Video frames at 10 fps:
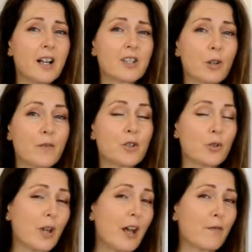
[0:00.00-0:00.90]
So if you
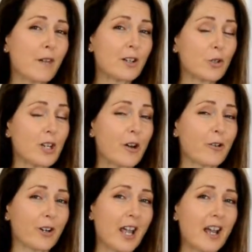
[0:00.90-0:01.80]
do have a
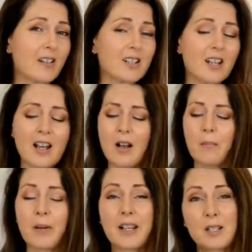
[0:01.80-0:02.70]
doTERRA account,
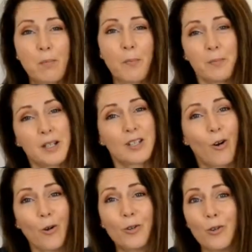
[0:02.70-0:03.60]
please pop this
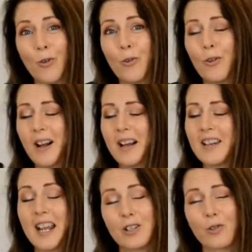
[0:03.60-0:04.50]
on your
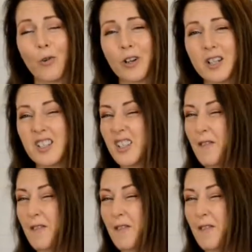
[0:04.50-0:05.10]
next order because it's a